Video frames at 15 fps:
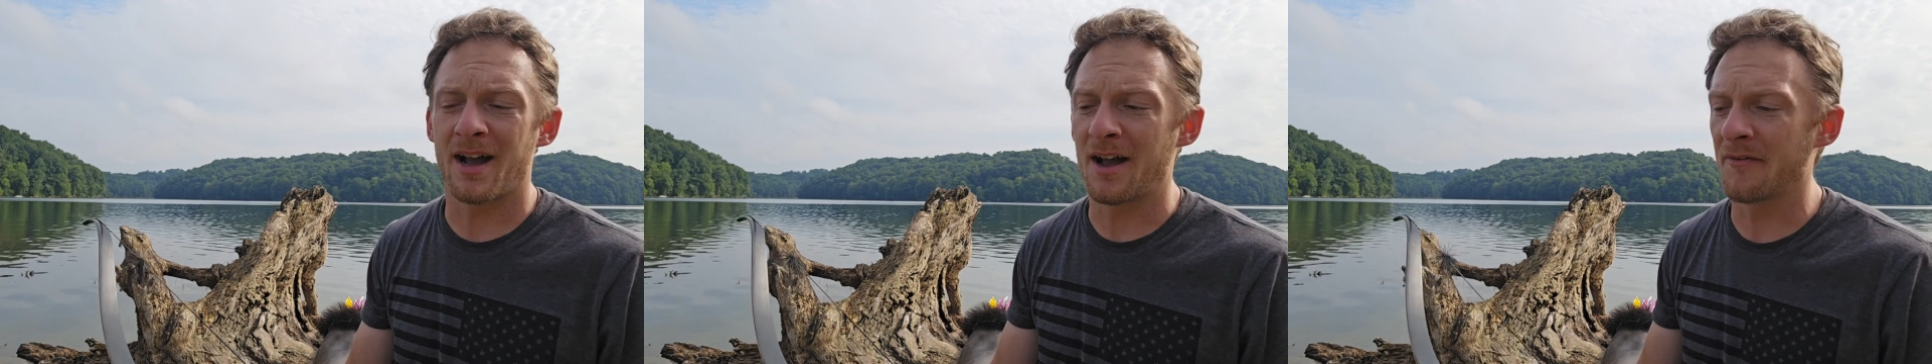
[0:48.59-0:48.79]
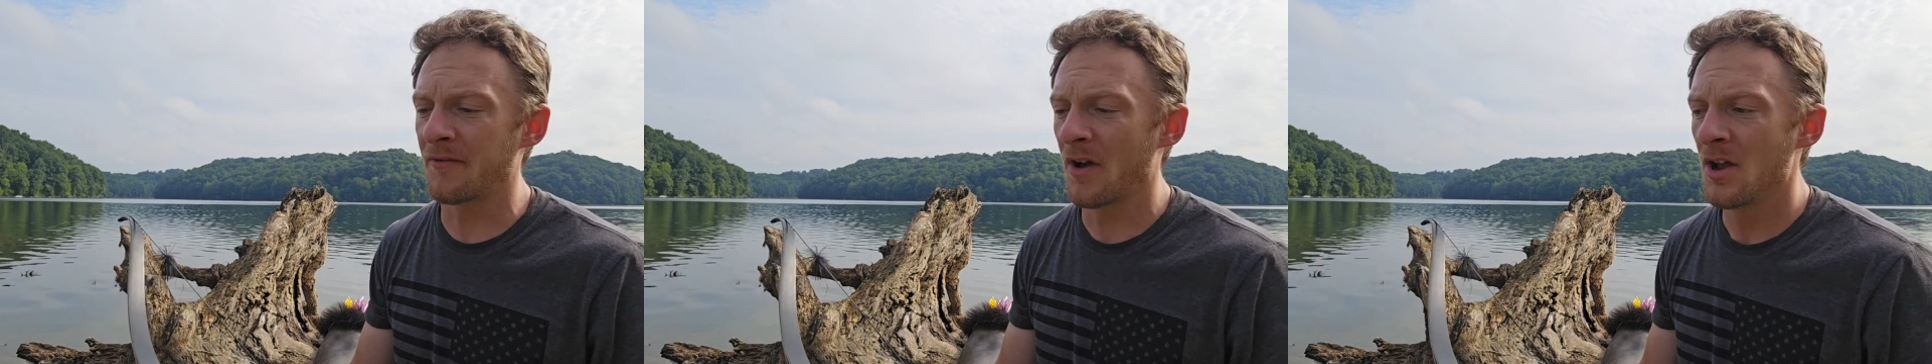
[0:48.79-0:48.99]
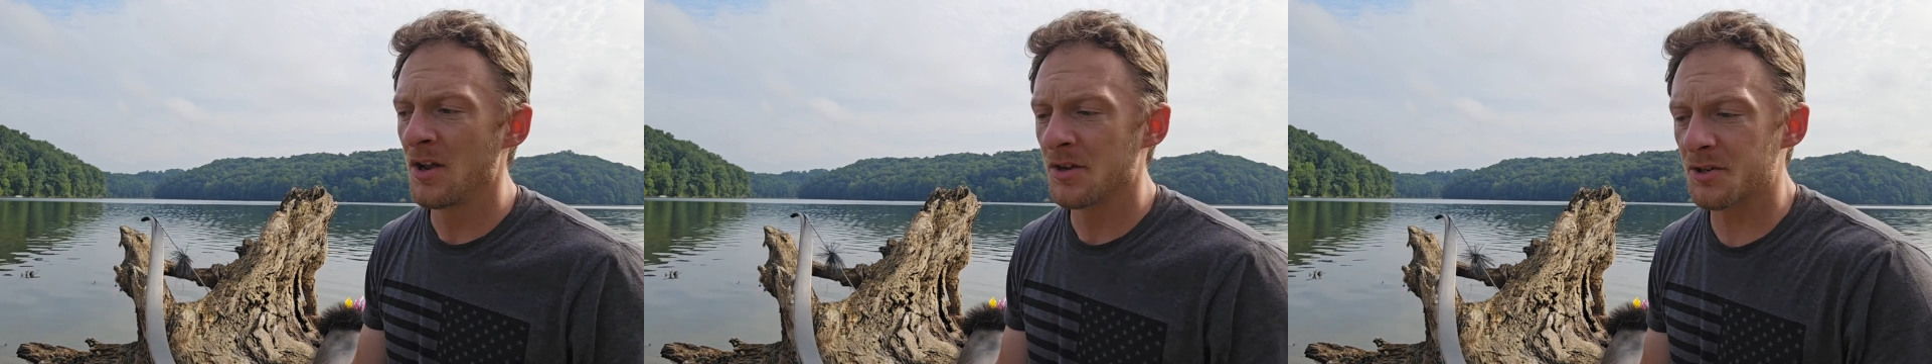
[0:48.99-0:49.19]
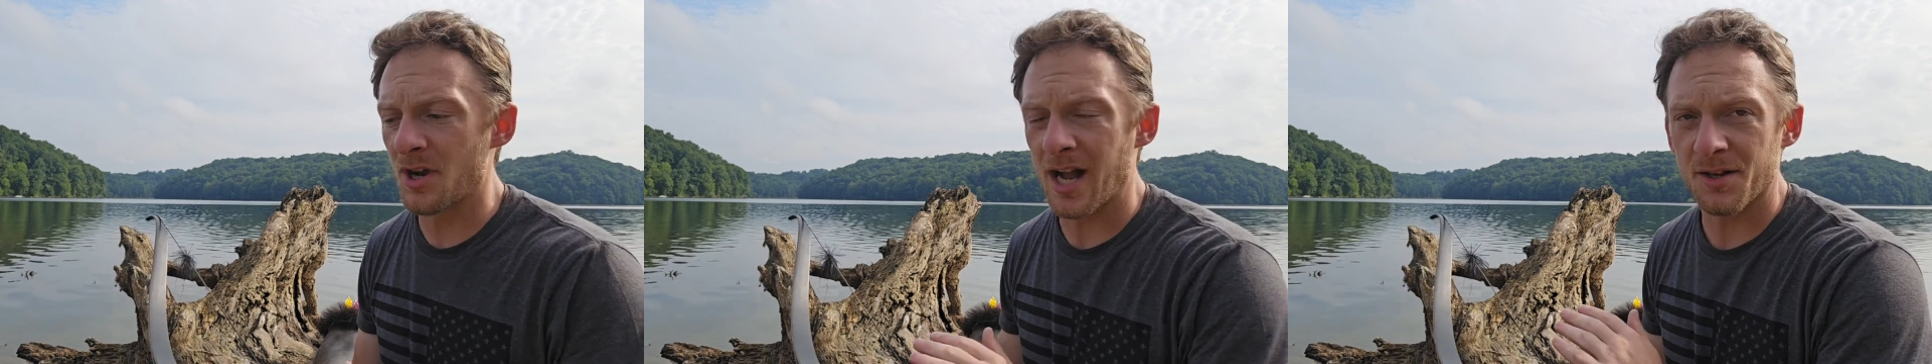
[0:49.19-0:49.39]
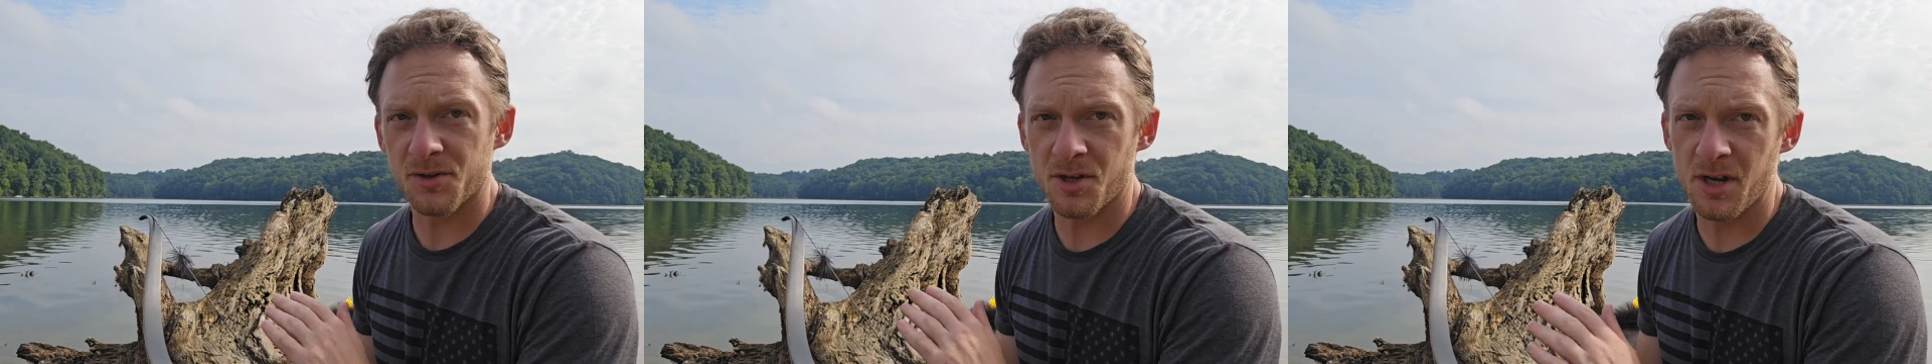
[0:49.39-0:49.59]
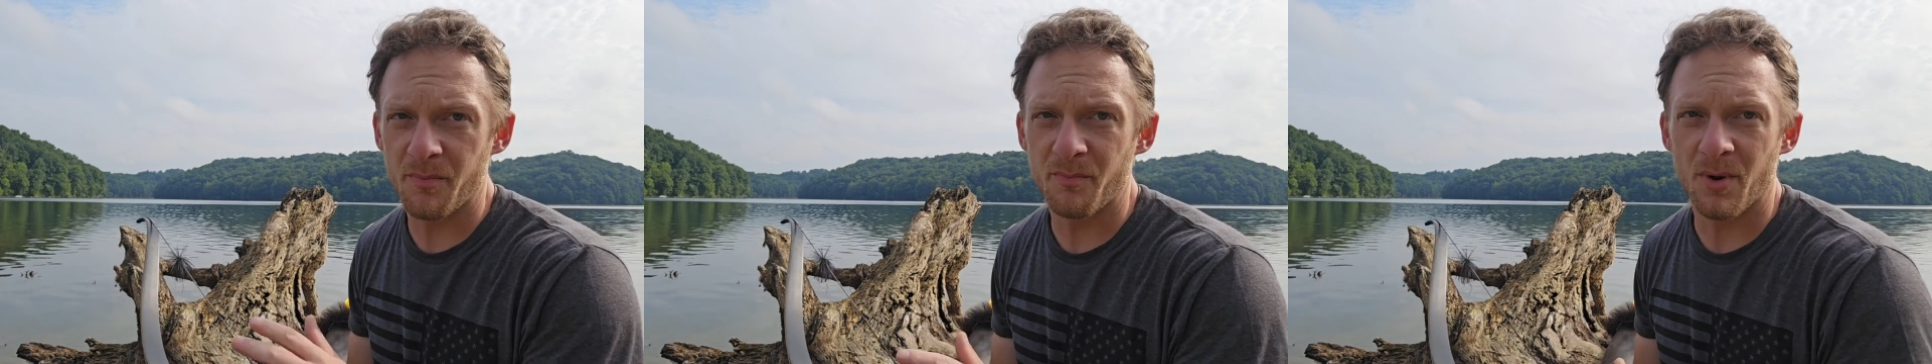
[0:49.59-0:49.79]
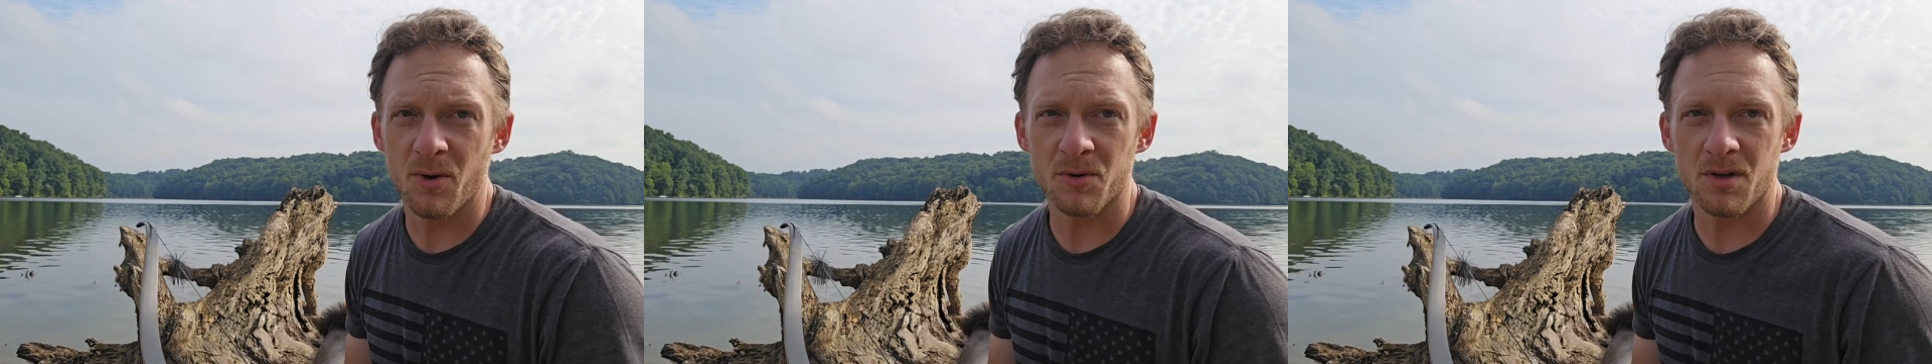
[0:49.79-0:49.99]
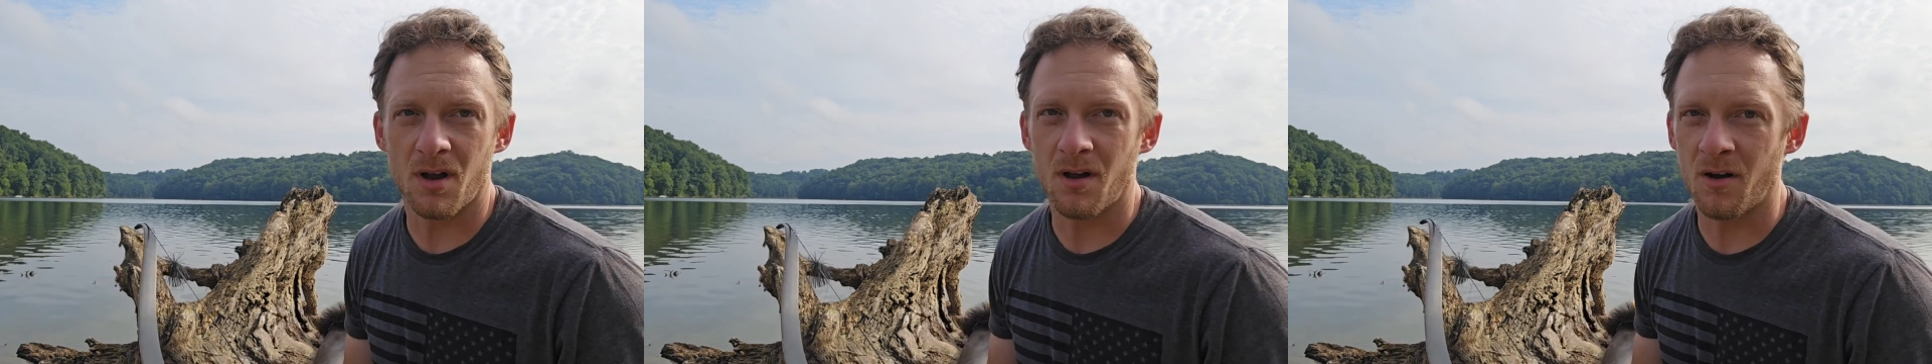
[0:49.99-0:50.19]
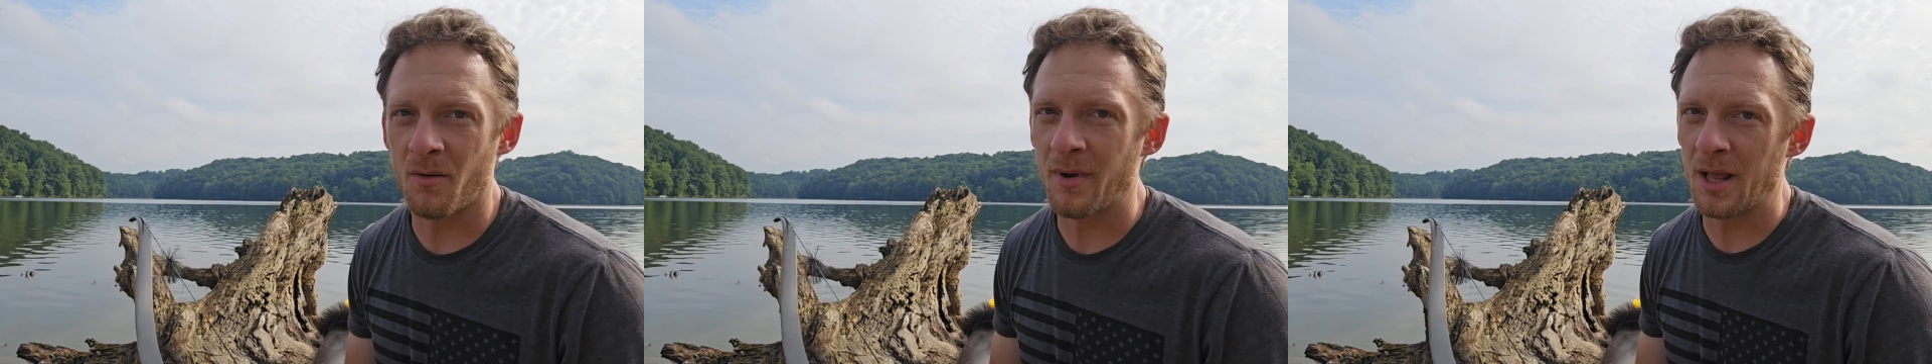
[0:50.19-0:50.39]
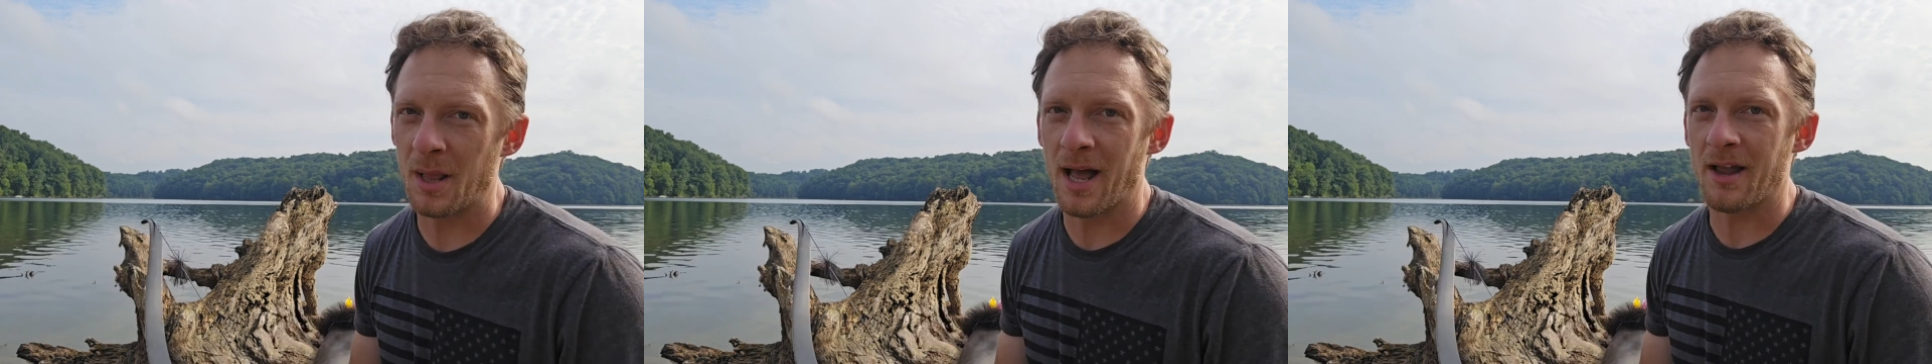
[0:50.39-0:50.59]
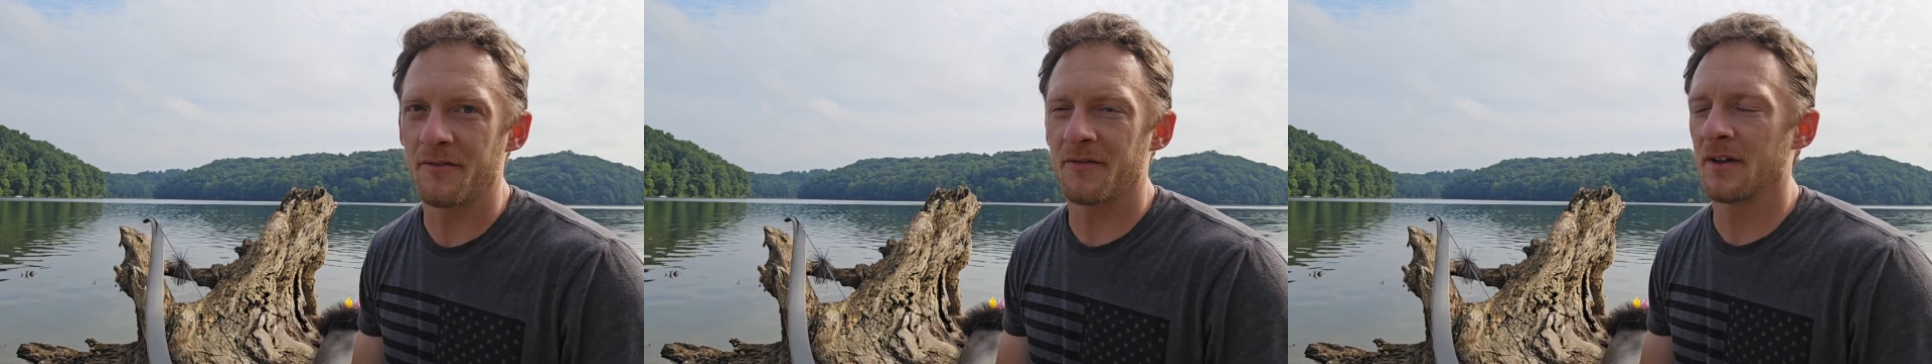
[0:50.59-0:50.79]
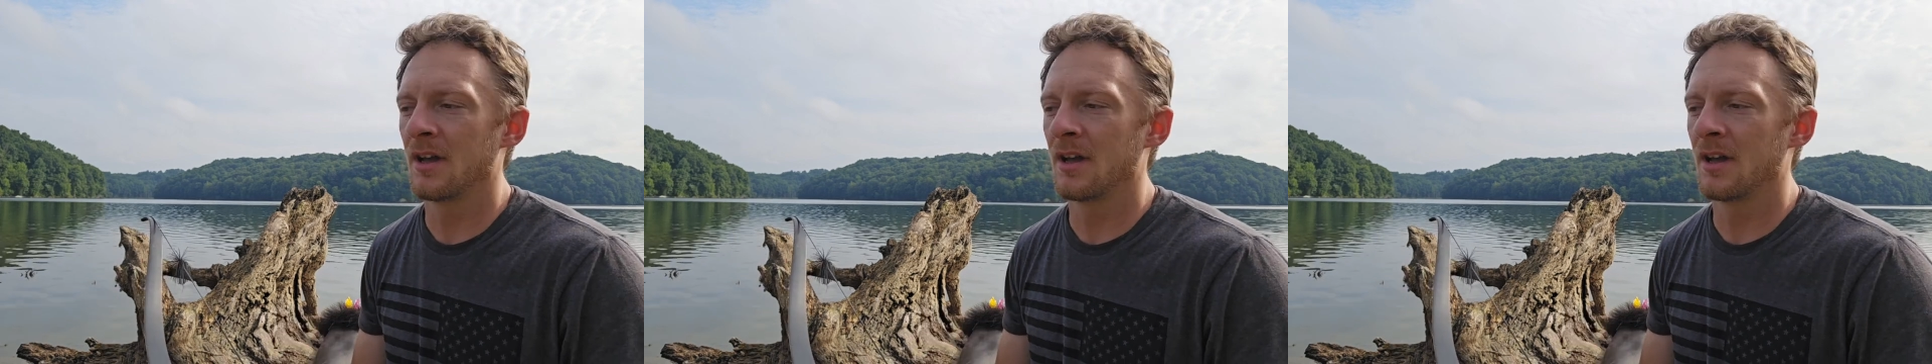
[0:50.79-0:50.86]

I've shot cheap bows all my life,